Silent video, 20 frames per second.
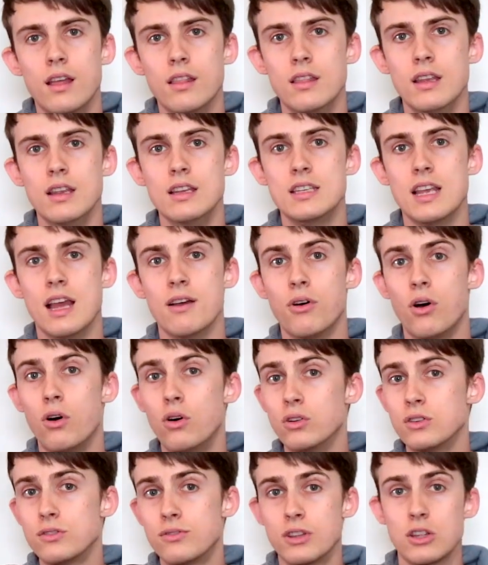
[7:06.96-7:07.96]
These have
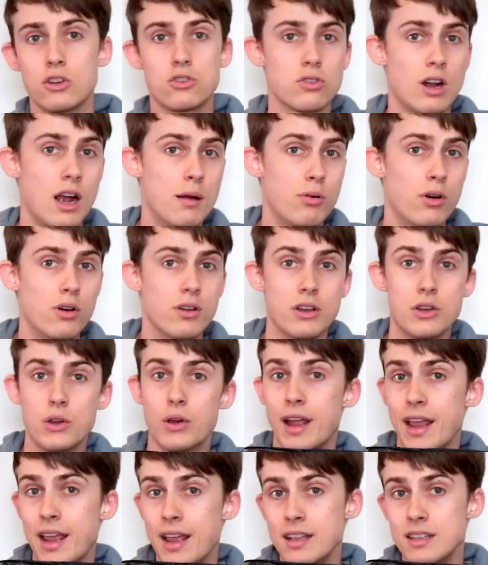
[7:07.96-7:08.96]
holes for the tripod in your
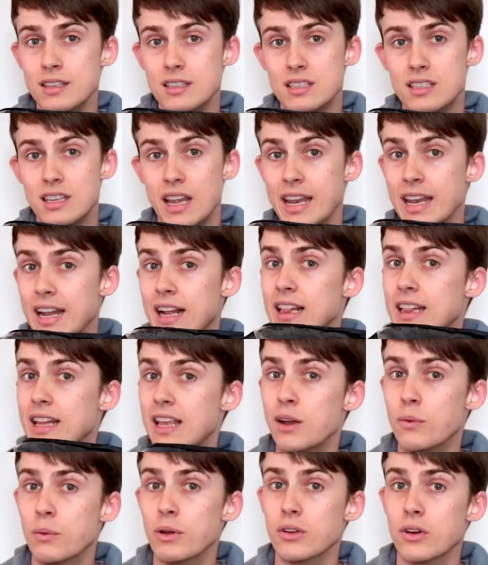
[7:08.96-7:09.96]
hands and a
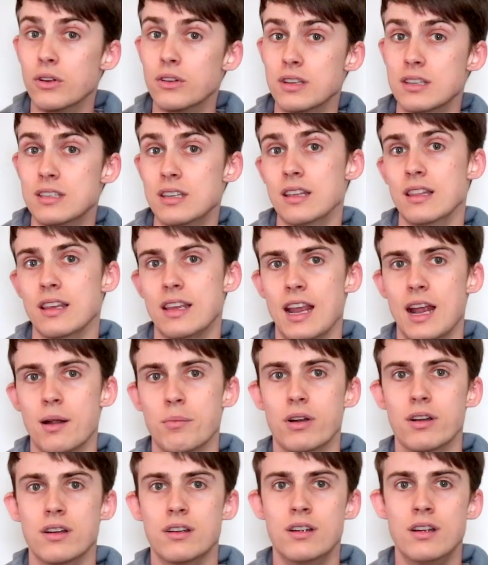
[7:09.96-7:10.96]
clear window to see the
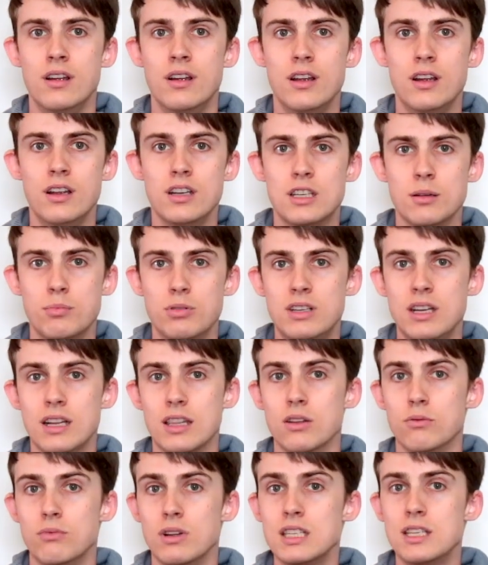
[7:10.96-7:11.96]
camera. To protect
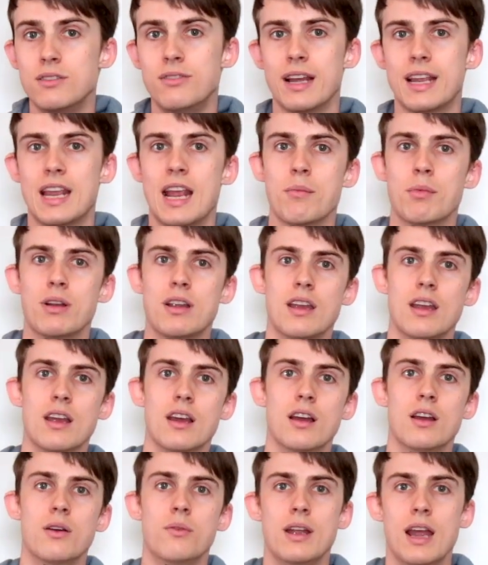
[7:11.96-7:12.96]
the rest of our camera
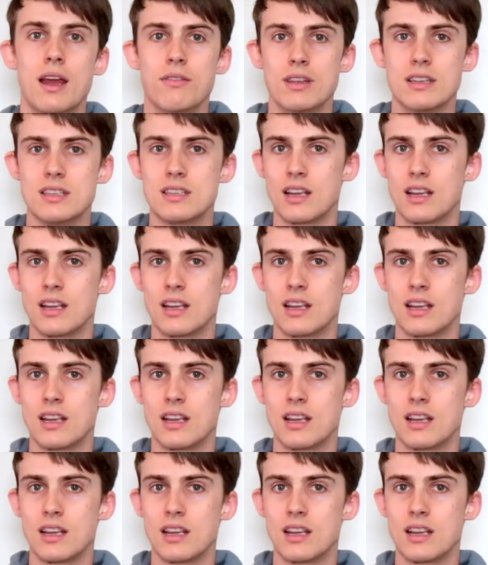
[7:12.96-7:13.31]
gear we have these